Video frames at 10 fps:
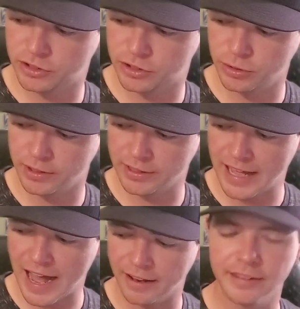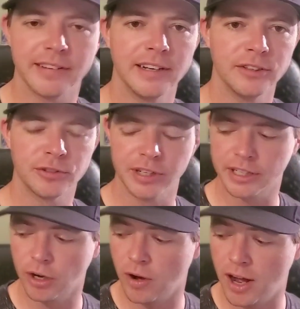to allow this industry to
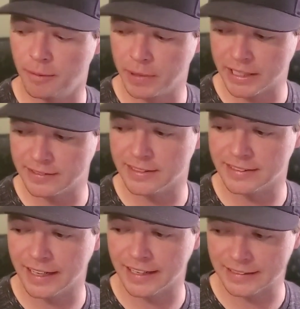go on, because it's going to